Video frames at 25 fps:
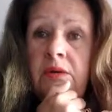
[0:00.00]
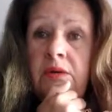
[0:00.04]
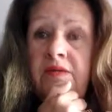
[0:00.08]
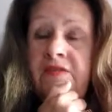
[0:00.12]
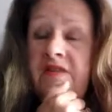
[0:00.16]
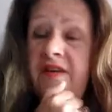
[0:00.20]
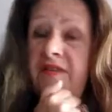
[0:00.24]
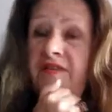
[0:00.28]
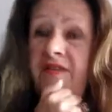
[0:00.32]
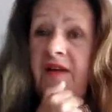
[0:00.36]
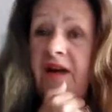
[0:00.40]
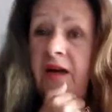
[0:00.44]

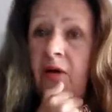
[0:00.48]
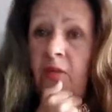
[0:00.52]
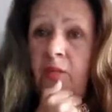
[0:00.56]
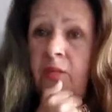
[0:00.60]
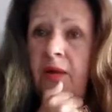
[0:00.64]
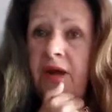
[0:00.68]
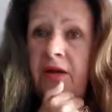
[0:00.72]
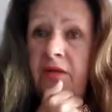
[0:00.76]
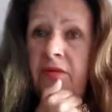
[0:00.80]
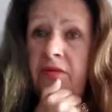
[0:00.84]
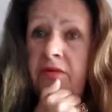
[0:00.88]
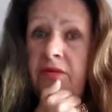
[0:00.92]
If they're
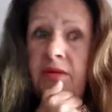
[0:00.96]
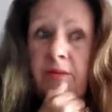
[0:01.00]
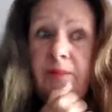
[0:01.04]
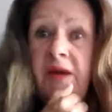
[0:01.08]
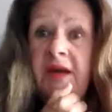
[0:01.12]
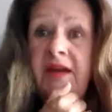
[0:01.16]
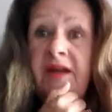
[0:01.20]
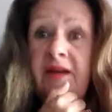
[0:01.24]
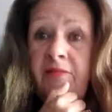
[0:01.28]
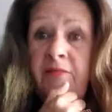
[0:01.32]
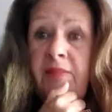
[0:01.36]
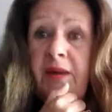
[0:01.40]
foul-mouthed, they
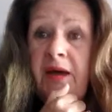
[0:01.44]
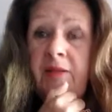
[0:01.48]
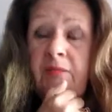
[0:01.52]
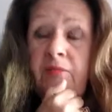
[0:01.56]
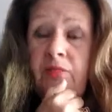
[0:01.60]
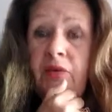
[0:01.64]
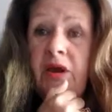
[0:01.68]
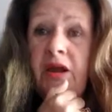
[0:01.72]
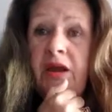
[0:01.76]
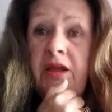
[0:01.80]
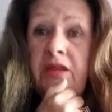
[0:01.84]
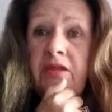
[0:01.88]
might have bad
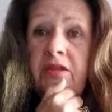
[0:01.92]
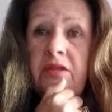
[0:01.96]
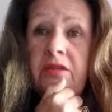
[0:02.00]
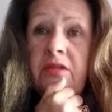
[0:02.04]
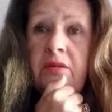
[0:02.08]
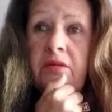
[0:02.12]
breath.